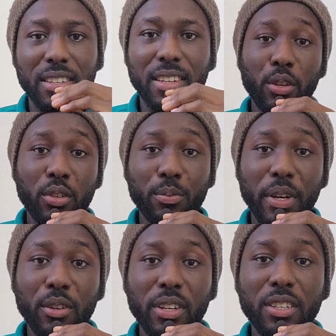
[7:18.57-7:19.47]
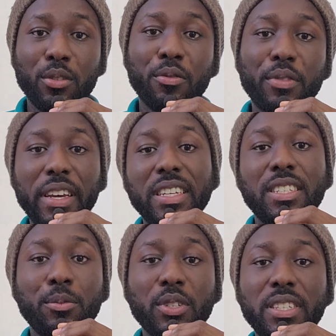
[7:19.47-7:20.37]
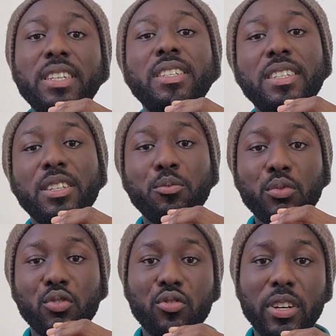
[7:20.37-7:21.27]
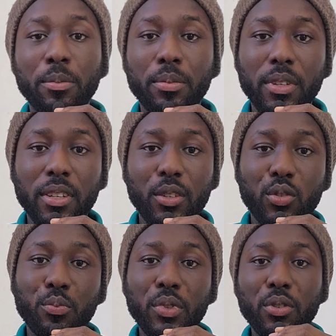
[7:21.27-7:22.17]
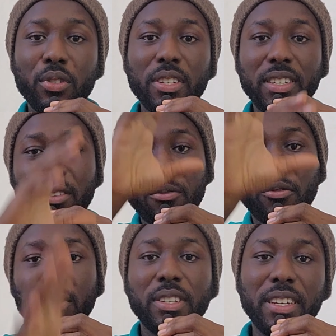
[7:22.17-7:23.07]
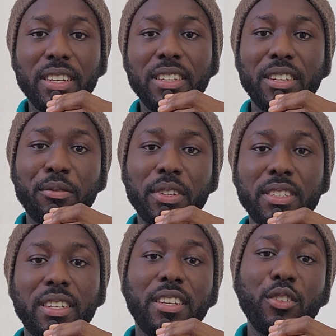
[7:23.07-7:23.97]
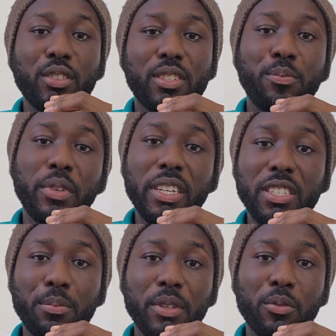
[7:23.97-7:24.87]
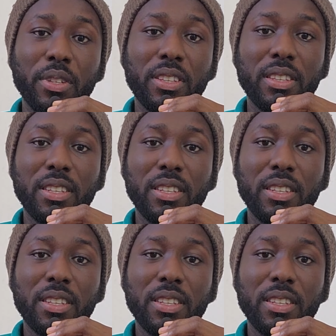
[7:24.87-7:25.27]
So I used my knowledge of HTML, CSS, and Bootstrap to build the front-end interface, and I used PHP